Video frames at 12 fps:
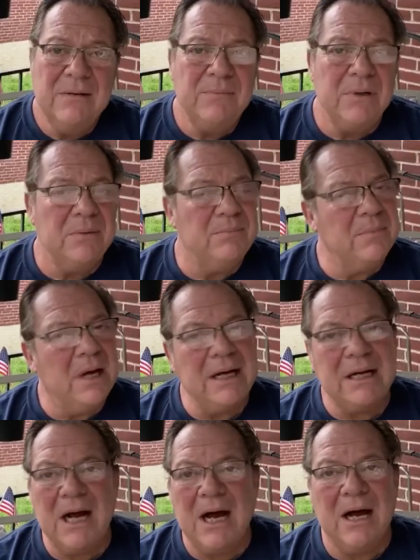But my
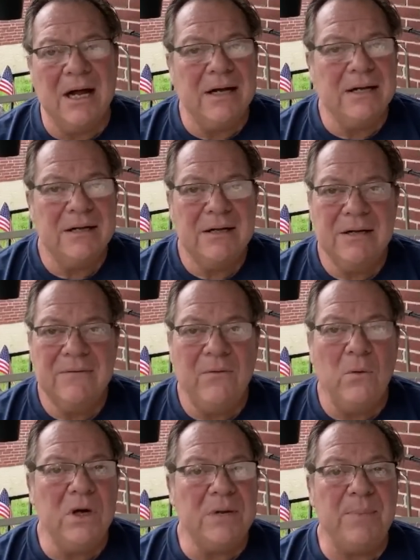God,
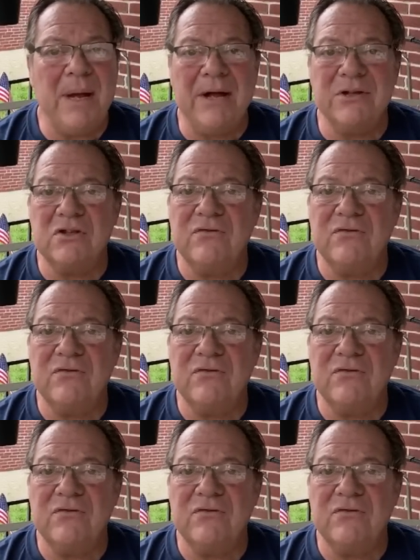40 pounds